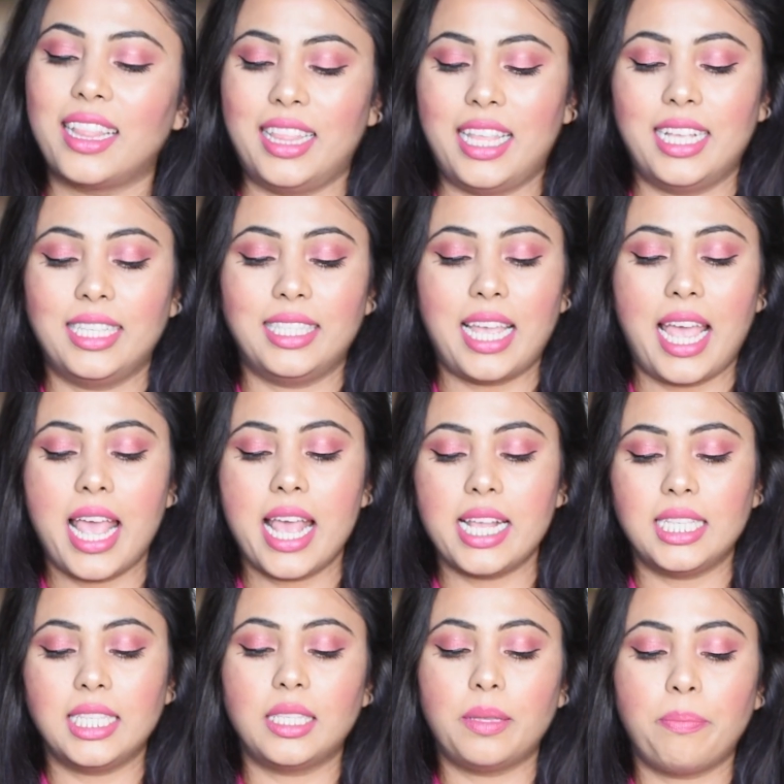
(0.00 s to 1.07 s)
This
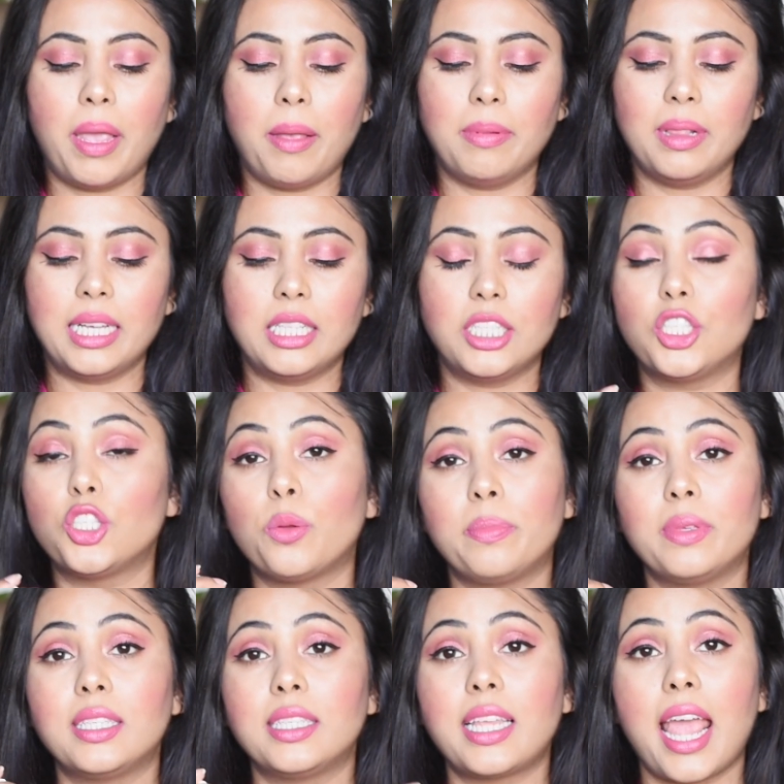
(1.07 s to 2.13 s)
is Maybelline
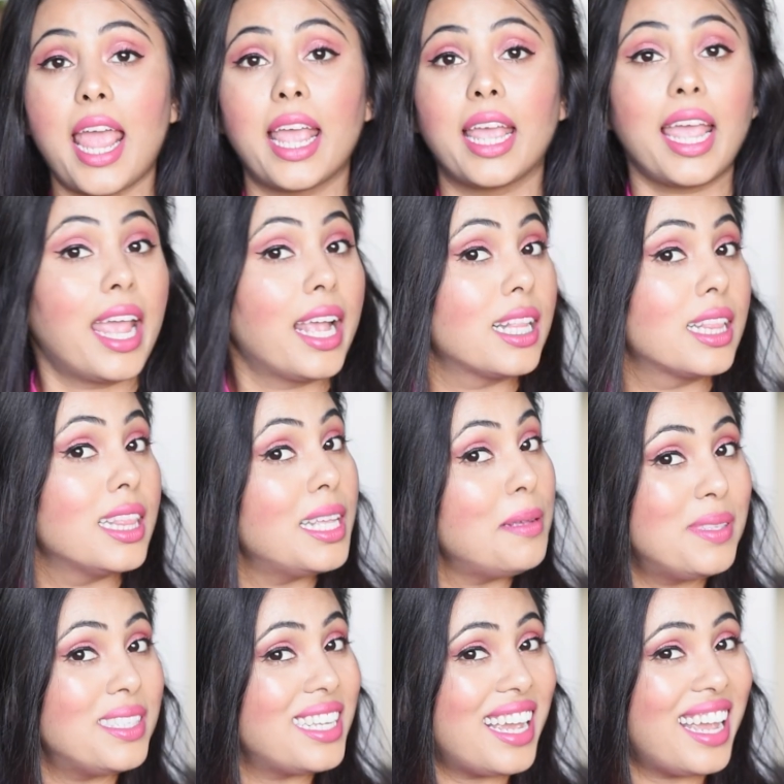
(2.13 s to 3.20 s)
Superstay Ink
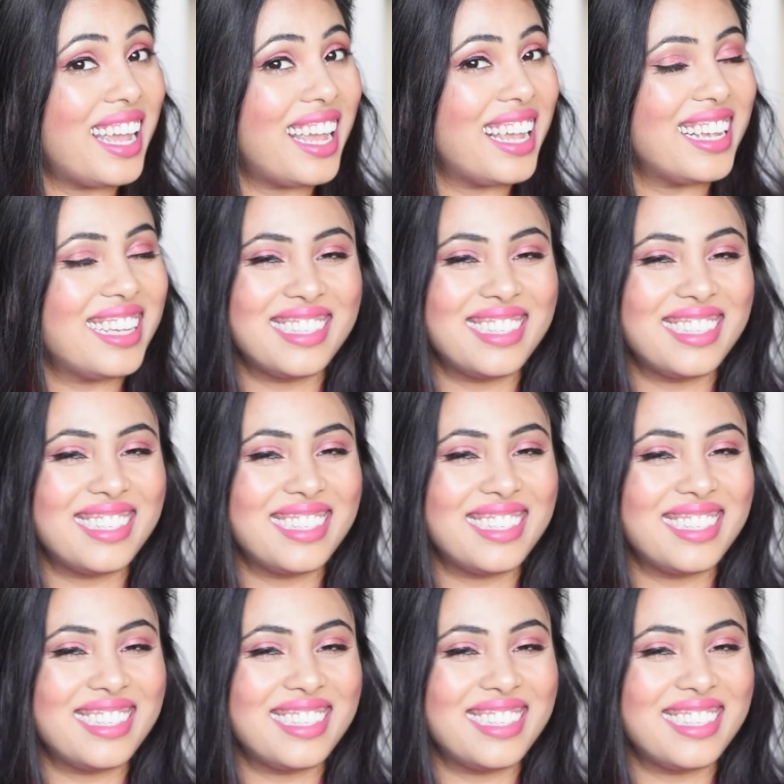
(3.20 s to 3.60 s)
Lipstick.